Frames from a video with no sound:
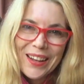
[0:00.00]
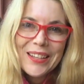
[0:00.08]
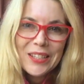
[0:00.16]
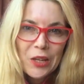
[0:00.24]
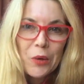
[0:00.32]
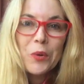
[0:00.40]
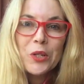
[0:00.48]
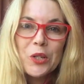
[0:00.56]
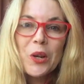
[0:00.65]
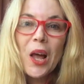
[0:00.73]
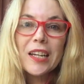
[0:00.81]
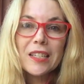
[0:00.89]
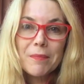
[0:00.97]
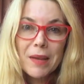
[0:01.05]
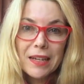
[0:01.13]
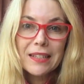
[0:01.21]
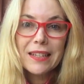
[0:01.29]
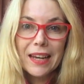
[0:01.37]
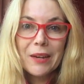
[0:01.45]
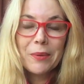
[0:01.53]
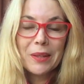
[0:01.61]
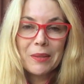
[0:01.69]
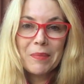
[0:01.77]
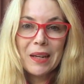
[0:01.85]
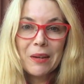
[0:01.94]
So would you like to meditate
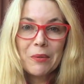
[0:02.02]
with me?